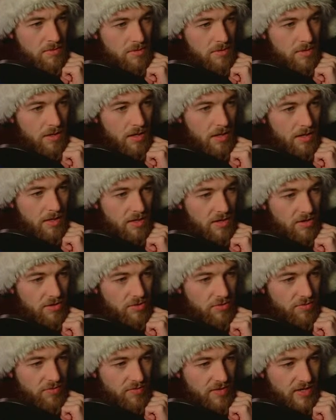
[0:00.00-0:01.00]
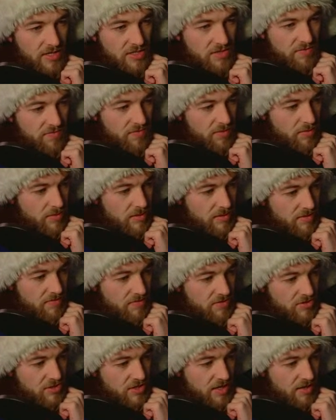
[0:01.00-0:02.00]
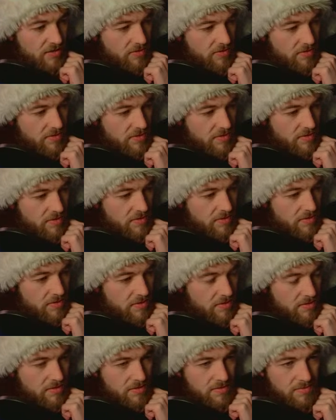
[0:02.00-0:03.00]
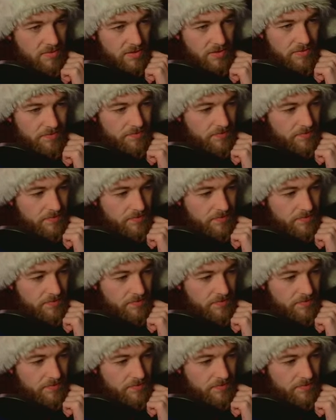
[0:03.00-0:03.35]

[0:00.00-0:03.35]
a notification from a different channel. Right.